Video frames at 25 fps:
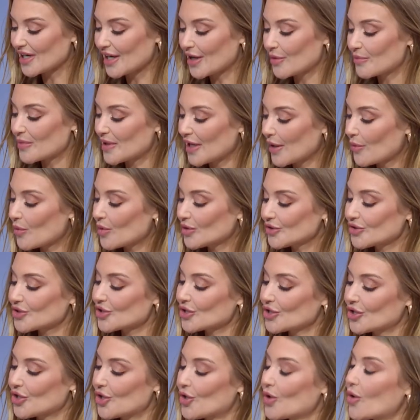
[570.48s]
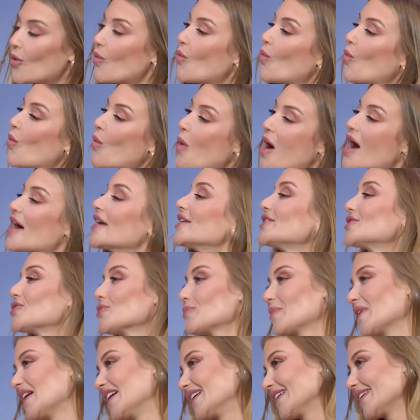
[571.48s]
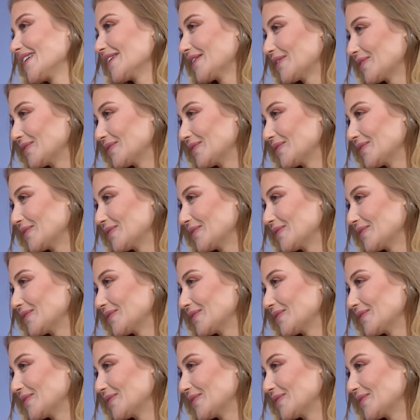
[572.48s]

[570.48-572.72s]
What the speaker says: out, but I want to know, why Dubai?